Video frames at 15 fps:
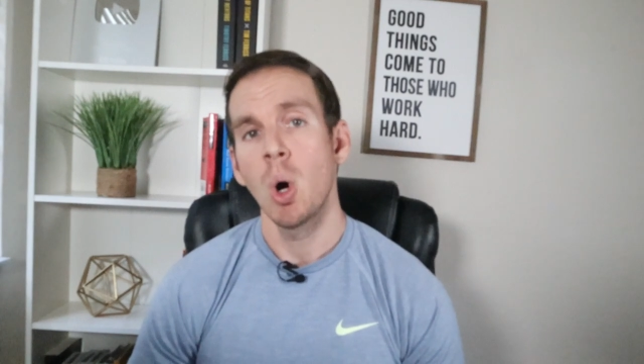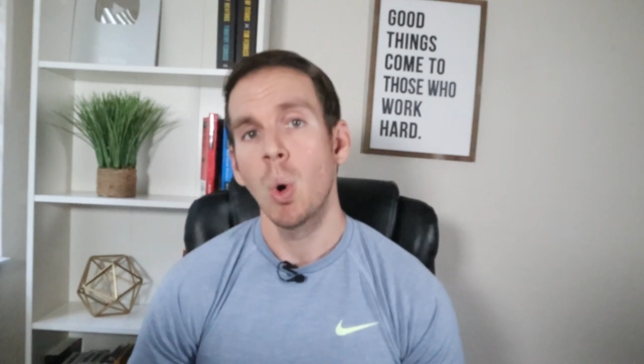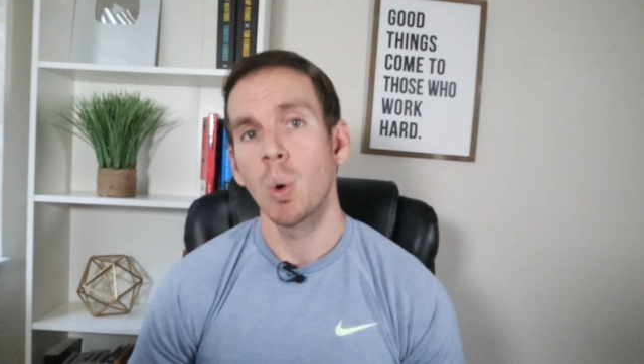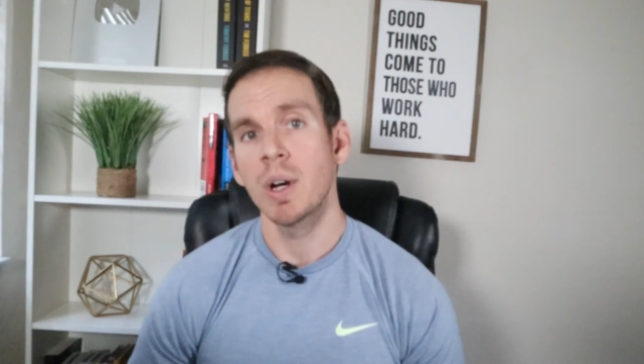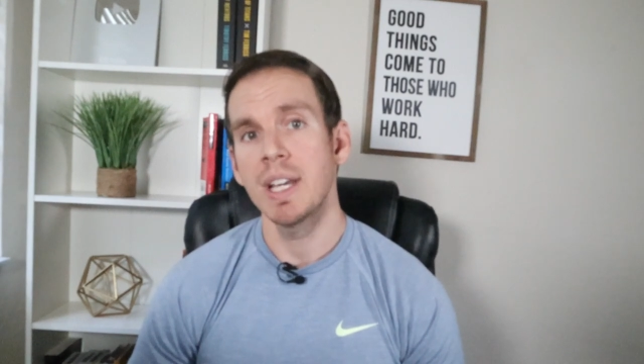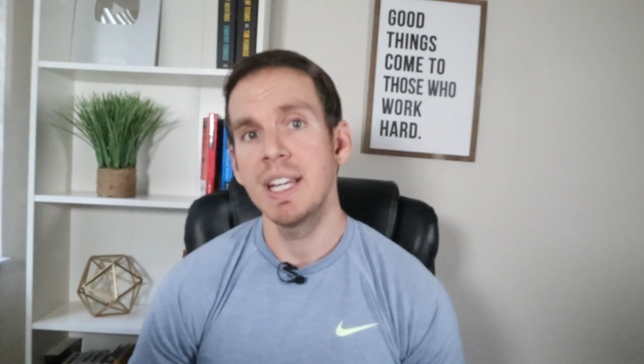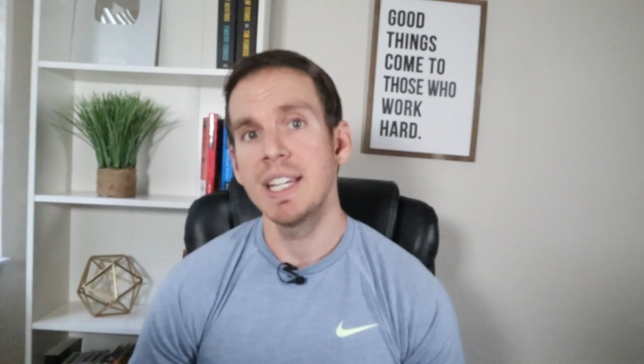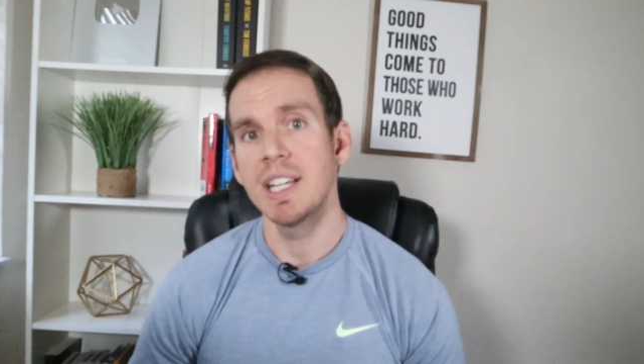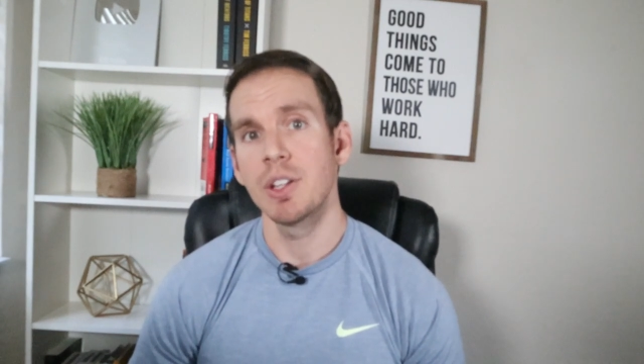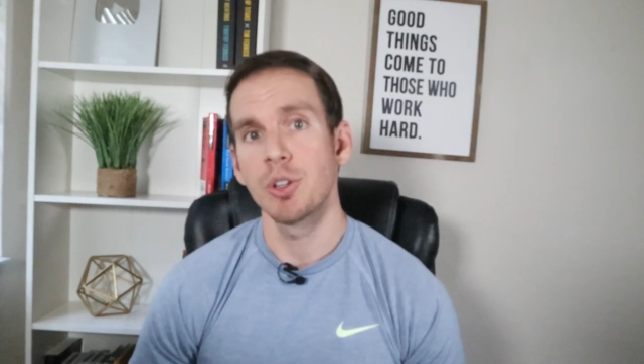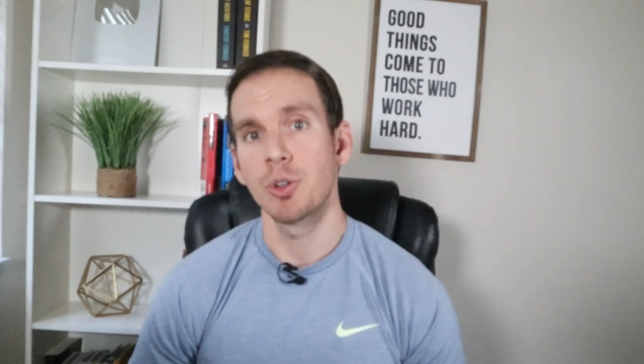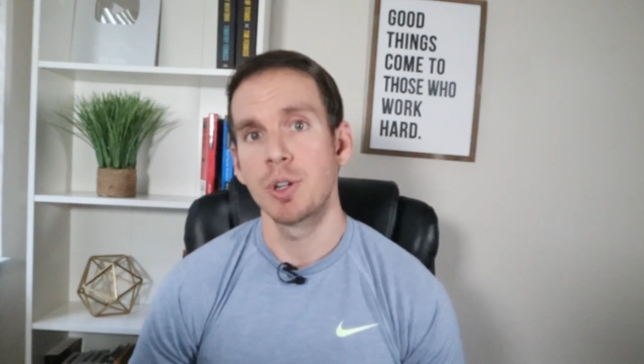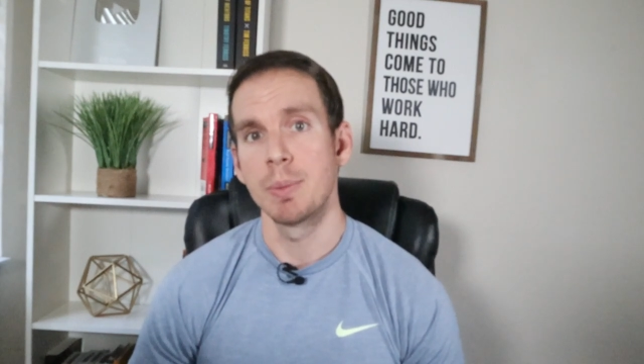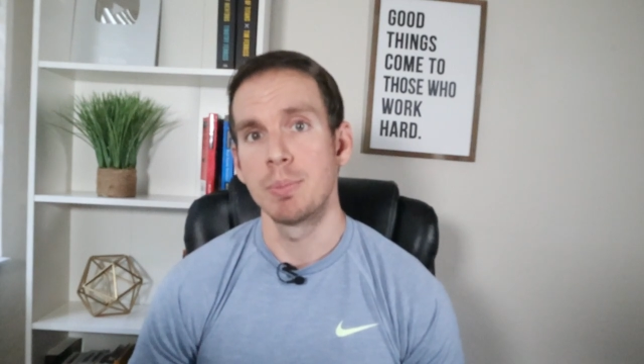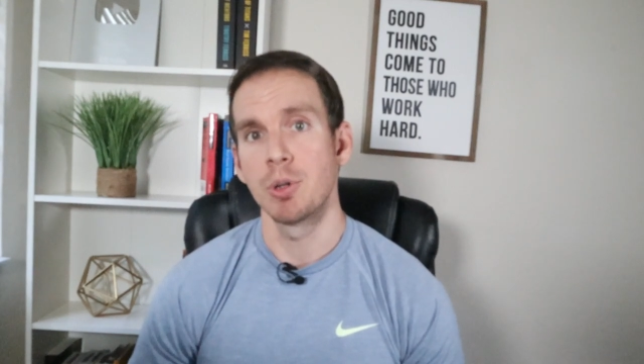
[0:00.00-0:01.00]
or any
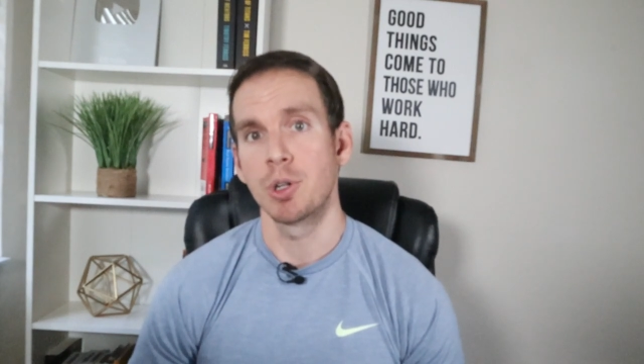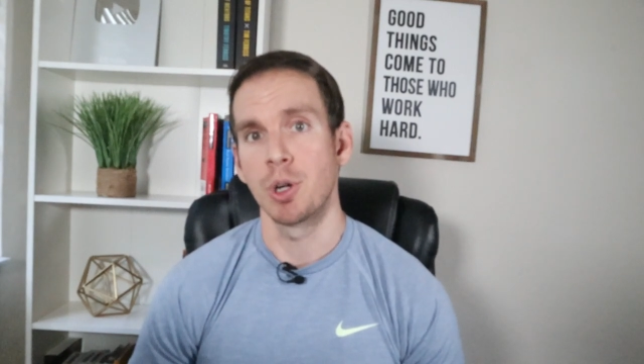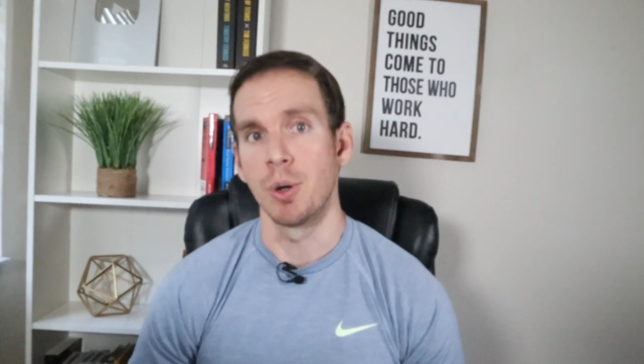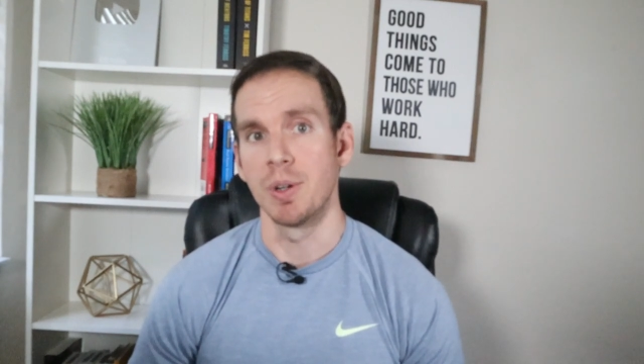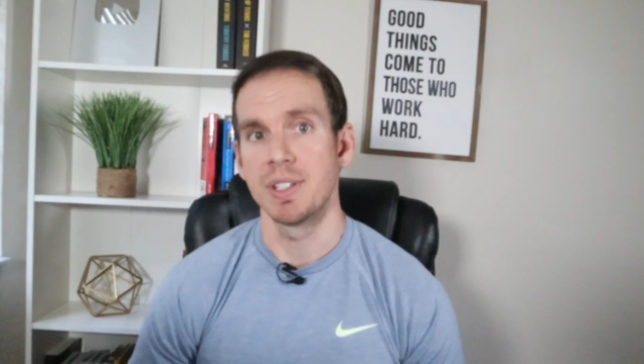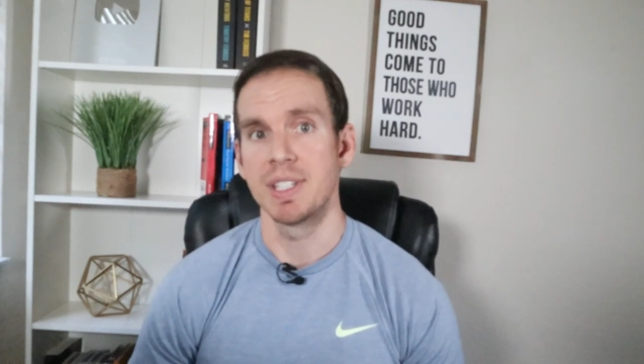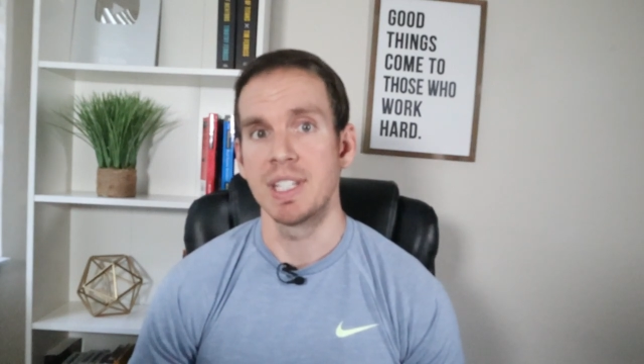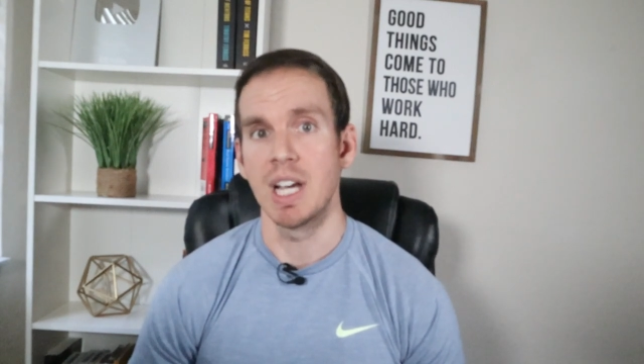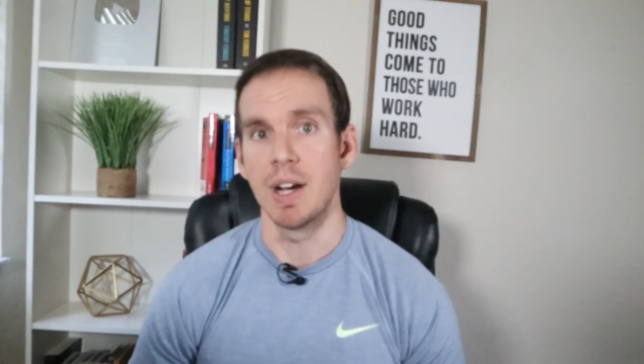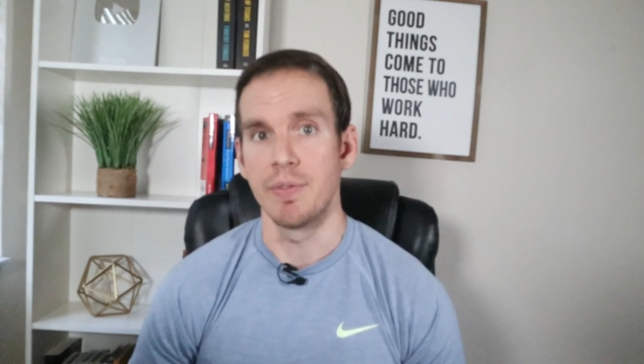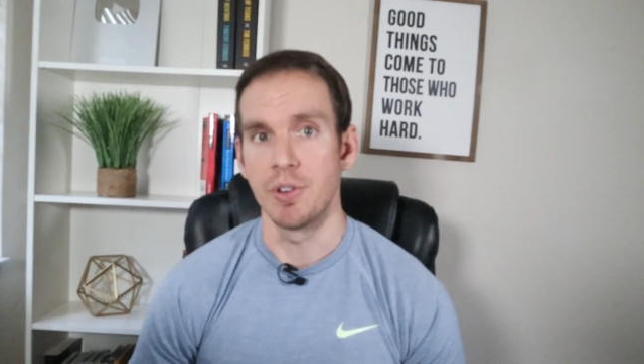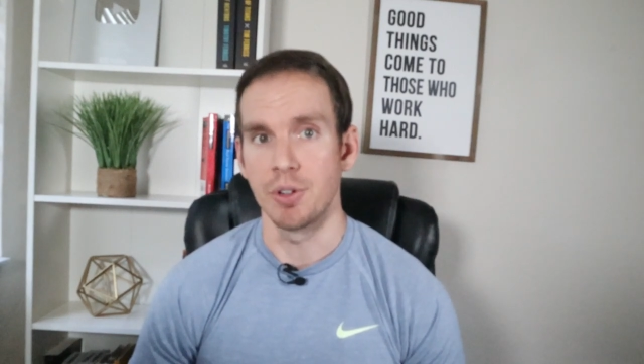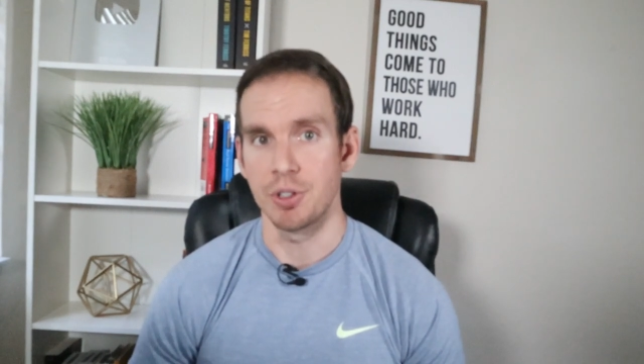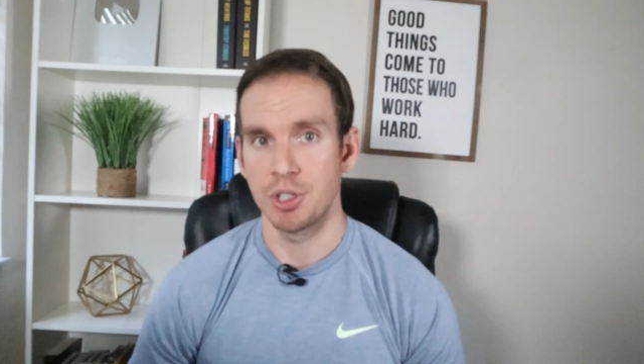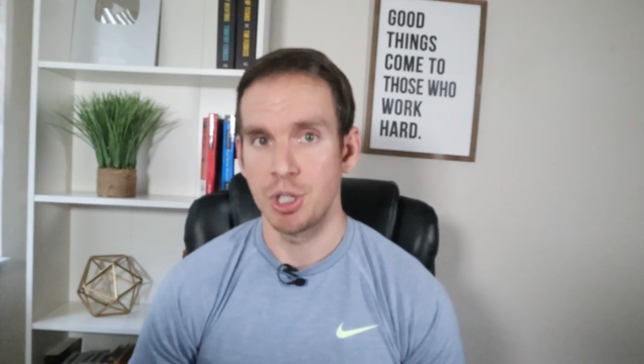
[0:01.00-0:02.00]
other cryptocurrency
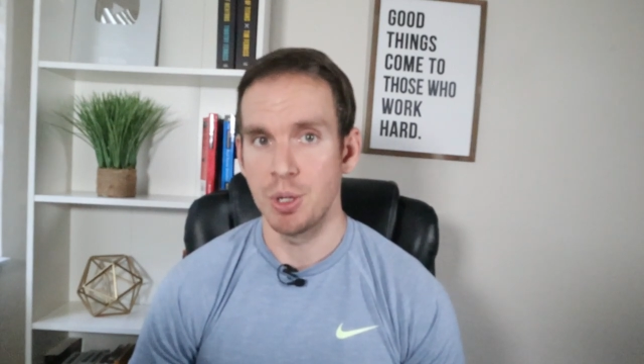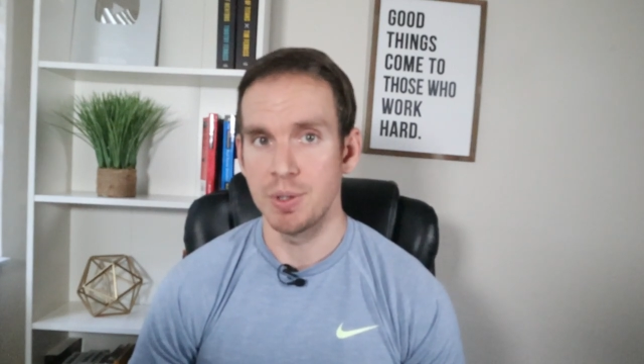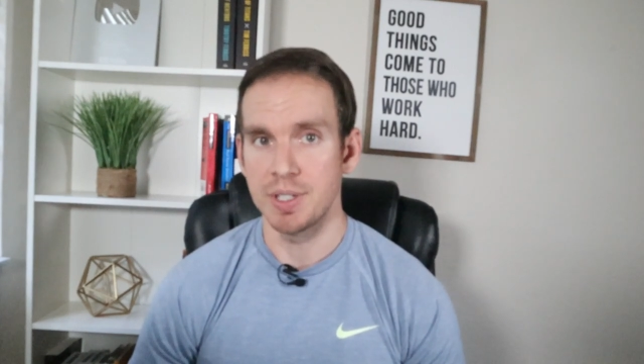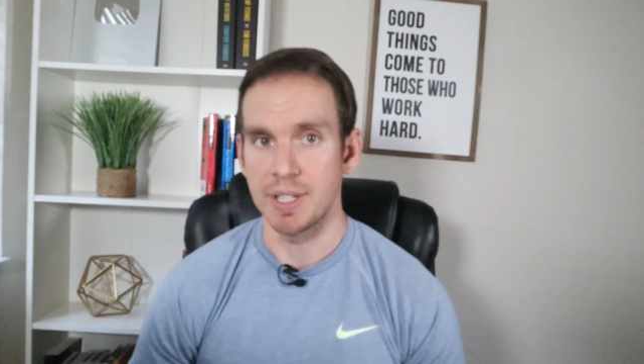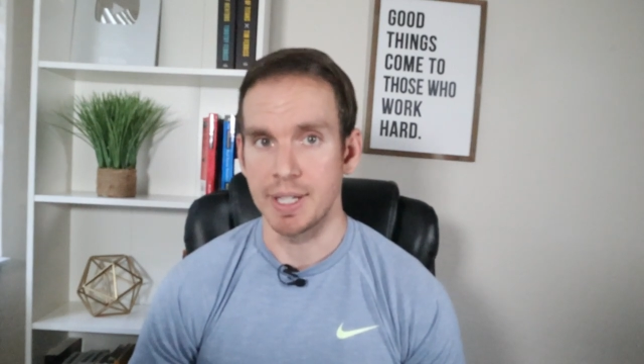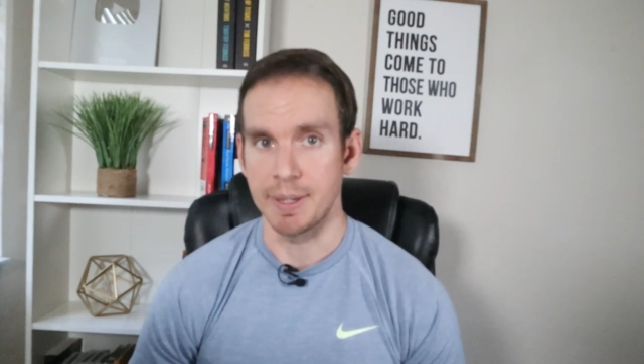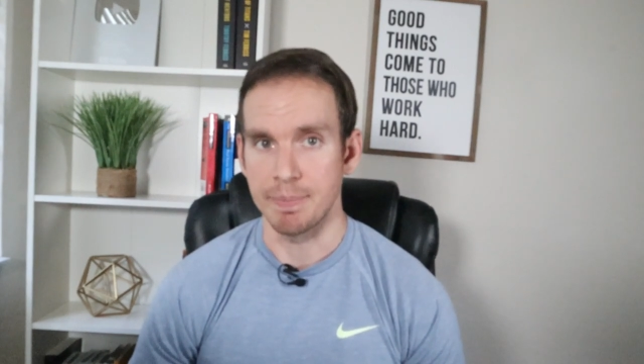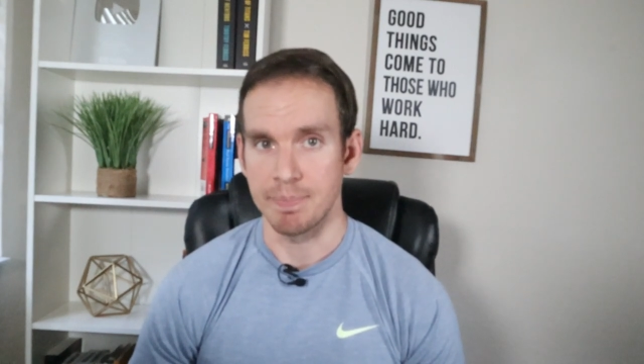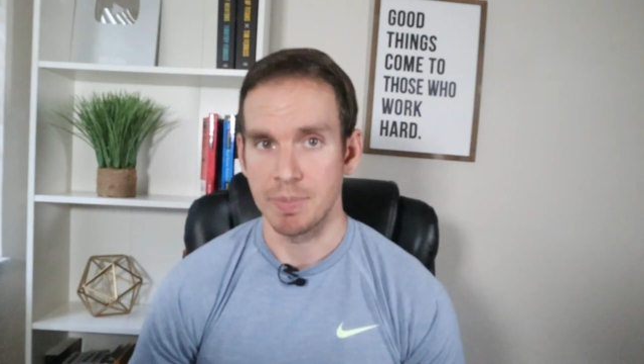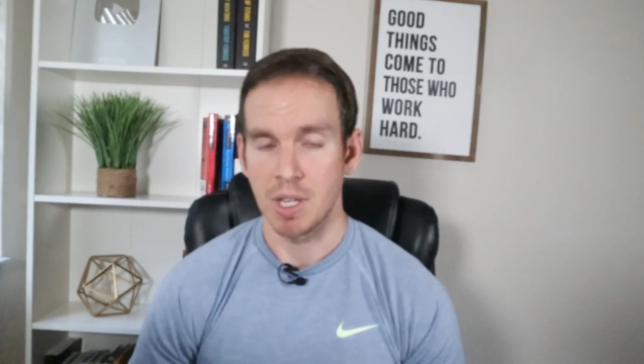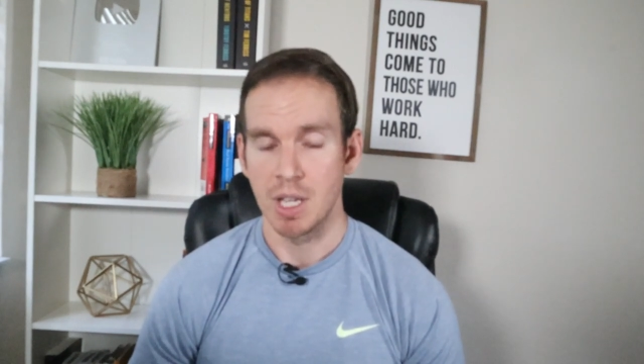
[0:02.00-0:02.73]
of your choosing.